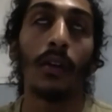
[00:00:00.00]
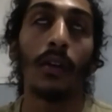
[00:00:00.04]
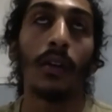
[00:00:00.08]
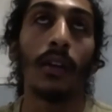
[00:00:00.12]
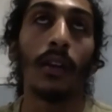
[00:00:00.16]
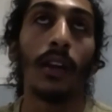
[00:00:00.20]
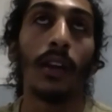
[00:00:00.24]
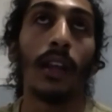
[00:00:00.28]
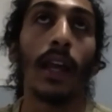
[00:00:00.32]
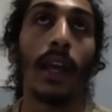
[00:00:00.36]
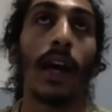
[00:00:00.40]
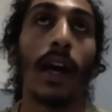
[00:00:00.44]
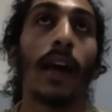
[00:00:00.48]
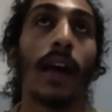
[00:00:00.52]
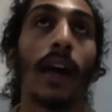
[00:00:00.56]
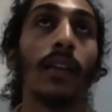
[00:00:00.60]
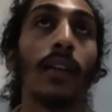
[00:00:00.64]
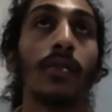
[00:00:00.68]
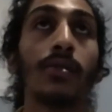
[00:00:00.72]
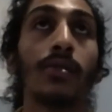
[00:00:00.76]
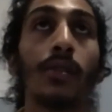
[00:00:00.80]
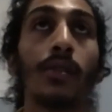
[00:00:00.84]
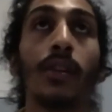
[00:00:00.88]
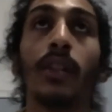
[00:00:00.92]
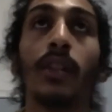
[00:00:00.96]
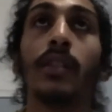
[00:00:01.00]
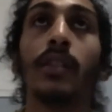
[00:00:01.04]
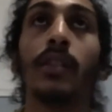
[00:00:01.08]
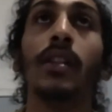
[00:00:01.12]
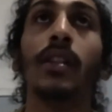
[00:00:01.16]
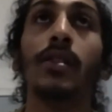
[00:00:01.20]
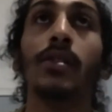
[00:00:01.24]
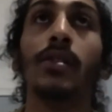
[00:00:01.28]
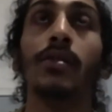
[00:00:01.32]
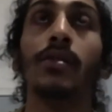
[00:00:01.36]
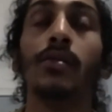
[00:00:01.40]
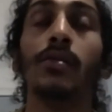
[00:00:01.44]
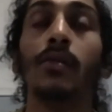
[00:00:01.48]
that sort of
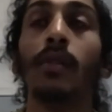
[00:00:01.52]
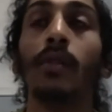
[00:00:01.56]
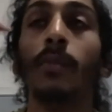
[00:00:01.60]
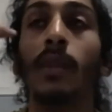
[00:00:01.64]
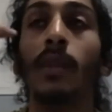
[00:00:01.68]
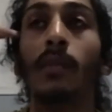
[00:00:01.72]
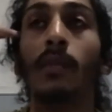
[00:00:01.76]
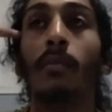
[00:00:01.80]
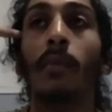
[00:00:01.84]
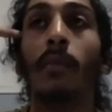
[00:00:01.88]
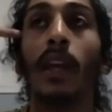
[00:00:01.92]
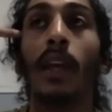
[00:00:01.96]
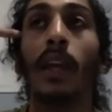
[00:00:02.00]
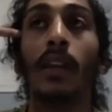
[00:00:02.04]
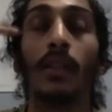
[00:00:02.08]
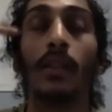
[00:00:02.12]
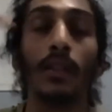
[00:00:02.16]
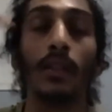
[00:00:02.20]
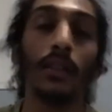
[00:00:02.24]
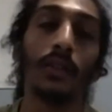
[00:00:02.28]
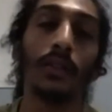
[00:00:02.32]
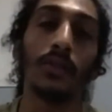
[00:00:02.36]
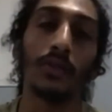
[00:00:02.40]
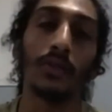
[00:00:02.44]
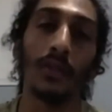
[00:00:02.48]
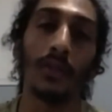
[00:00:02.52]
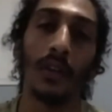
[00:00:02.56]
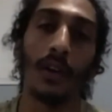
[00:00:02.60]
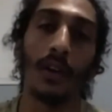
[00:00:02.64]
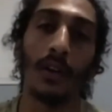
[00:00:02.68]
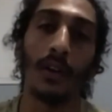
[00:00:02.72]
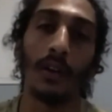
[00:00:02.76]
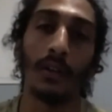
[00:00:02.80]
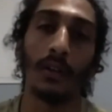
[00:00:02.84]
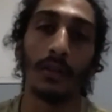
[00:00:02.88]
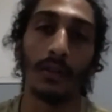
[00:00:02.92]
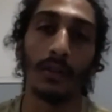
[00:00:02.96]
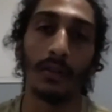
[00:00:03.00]
teaches you to be mentally
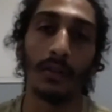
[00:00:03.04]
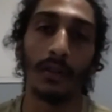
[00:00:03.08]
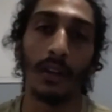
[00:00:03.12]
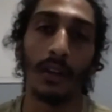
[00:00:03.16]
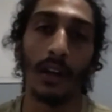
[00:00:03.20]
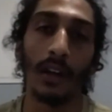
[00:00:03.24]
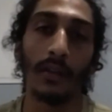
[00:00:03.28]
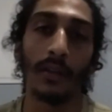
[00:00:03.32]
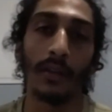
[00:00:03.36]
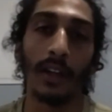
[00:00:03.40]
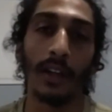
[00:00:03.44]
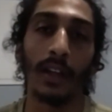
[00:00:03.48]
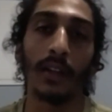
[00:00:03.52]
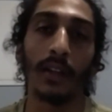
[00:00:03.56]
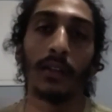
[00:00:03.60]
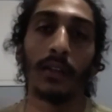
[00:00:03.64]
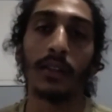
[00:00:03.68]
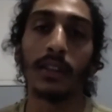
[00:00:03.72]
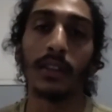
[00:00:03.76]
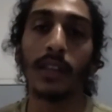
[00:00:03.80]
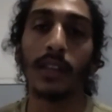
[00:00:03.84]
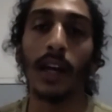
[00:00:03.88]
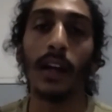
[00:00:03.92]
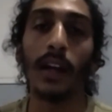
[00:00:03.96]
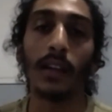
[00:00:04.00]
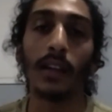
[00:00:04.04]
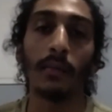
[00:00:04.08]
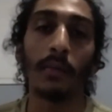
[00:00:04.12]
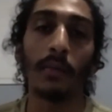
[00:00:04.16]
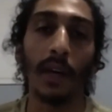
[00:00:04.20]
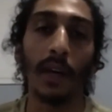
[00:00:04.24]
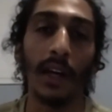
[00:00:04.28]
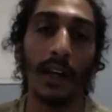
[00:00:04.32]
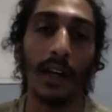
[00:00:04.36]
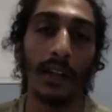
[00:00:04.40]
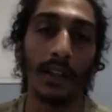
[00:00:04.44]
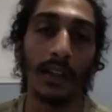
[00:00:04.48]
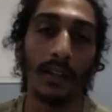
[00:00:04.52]
strong or have like a solid
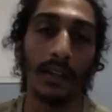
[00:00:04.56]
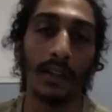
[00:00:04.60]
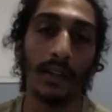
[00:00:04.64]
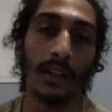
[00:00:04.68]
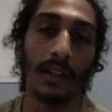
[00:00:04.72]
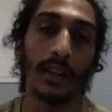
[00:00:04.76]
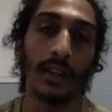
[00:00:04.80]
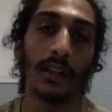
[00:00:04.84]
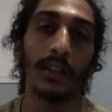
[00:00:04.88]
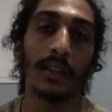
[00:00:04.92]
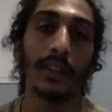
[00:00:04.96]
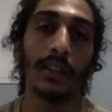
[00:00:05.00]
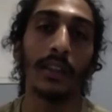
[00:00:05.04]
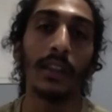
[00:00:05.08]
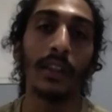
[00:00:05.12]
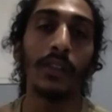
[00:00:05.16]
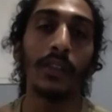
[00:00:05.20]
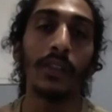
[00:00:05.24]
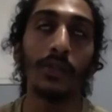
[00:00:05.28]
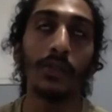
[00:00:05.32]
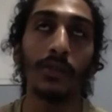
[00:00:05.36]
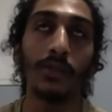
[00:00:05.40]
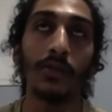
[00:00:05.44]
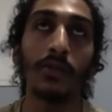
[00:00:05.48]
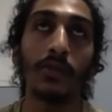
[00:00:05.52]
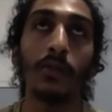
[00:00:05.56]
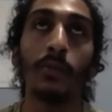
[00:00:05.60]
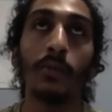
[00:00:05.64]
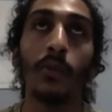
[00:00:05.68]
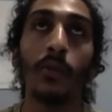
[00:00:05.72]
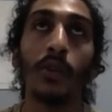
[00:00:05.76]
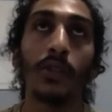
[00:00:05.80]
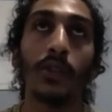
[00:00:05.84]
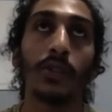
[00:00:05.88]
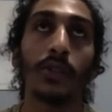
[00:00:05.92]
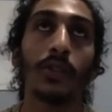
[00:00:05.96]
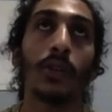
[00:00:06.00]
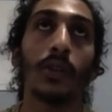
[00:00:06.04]
body like it teaches you
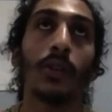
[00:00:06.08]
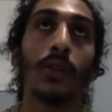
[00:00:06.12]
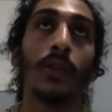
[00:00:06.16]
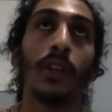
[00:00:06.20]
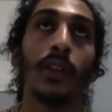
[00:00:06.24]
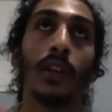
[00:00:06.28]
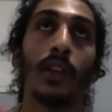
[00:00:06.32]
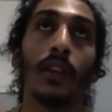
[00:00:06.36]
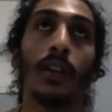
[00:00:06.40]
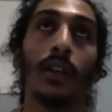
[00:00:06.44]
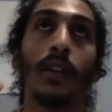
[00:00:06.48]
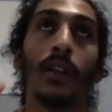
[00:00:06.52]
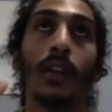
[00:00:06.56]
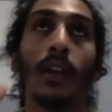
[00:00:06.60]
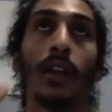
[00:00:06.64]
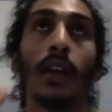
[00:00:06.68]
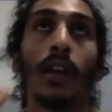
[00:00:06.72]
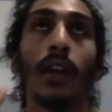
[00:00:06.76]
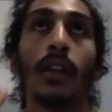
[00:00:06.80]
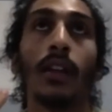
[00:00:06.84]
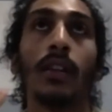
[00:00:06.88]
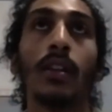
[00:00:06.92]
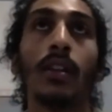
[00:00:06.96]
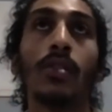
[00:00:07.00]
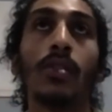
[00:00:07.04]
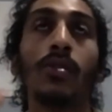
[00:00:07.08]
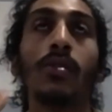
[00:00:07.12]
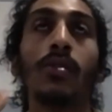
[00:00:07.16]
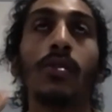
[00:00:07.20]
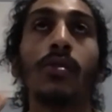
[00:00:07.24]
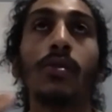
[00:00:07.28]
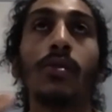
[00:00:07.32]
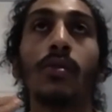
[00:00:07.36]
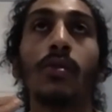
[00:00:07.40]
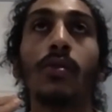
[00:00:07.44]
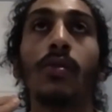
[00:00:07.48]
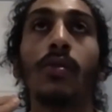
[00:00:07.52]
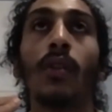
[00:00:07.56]
more so than teaches
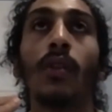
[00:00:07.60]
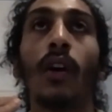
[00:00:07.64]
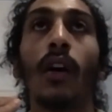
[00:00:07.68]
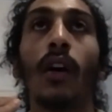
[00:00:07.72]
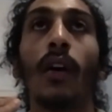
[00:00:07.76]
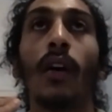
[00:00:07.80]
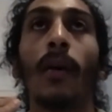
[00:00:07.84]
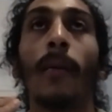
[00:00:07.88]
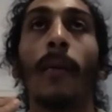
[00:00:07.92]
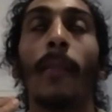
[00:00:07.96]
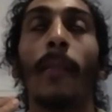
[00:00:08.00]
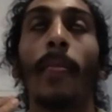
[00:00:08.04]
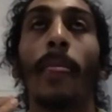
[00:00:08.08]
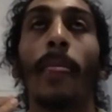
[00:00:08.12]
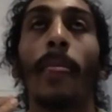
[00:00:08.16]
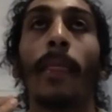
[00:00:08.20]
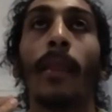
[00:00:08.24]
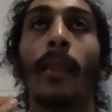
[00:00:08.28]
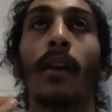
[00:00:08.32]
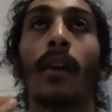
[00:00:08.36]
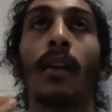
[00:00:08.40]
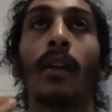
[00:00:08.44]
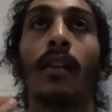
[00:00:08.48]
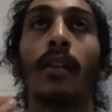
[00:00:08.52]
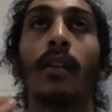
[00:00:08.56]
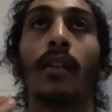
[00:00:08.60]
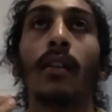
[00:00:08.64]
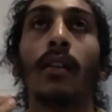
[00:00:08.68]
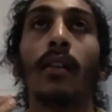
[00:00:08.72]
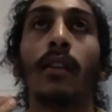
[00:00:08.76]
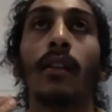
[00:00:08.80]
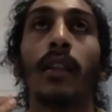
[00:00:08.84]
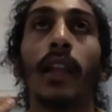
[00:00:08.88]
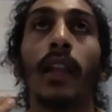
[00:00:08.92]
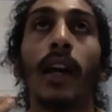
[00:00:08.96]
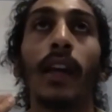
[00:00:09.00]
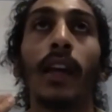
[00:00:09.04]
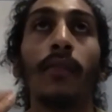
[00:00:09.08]
you
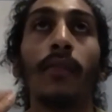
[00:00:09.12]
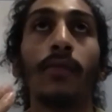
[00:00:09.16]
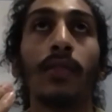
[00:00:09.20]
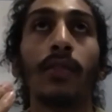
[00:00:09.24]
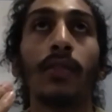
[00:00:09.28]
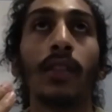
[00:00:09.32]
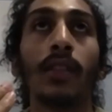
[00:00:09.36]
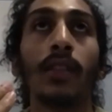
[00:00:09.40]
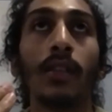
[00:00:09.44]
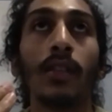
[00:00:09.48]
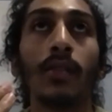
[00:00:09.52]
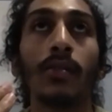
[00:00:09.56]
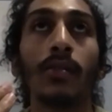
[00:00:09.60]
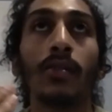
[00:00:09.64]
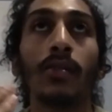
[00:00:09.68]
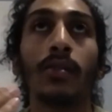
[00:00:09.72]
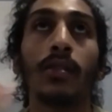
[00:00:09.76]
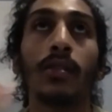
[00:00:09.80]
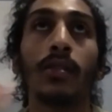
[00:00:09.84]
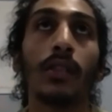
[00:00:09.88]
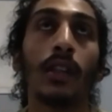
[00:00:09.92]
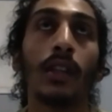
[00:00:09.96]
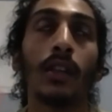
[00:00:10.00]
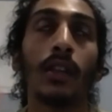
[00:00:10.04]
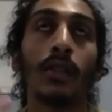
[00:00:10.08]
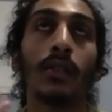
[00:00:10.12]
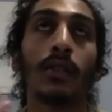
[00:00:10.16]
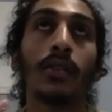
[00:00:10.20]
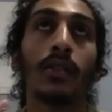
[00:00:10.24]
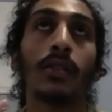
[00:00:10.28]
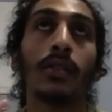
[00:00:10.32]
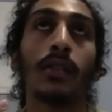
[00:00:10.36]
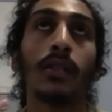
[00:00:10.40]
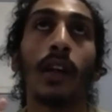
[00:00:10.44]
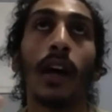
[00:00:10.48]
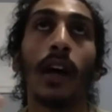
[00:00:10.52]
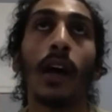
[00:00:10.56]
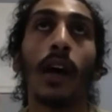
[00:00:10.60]
life skills or skills
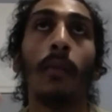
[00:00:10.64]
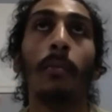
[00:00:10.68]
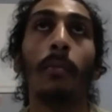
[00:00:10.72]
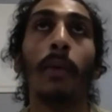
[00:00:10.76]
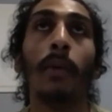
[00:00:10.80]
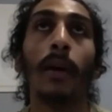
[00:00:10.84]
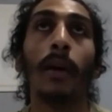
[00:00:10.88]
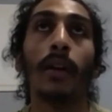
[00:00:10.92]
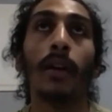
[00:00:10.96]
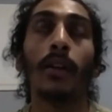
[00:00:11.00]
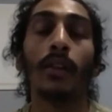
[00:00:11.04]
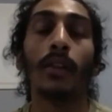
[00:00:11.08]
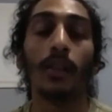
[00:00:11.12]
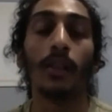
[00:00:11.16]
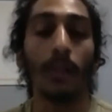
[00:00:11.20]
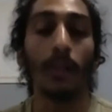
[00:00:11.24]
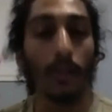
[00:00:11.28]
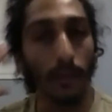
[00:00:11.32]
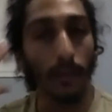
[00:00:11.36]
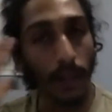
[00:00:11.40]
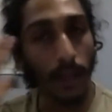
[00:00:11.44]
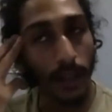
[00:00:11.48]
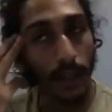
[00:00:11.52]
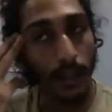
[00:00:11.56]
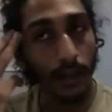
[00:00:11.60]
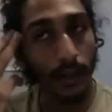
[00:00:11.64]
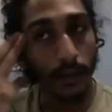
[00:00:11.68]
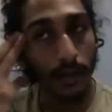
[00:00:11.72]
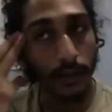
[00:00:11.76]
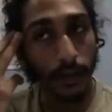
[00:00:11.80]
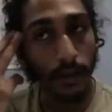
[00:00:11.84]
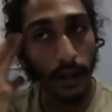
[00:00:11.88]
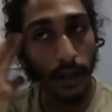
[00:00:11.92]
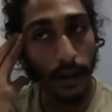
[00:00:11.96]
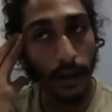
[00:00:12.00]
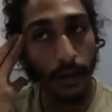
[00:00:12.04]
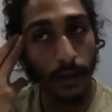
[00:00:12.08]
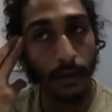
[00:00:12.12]
to help better your like
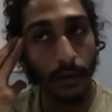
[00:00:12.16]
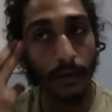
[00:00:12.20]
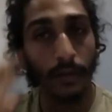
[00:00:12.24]
yourself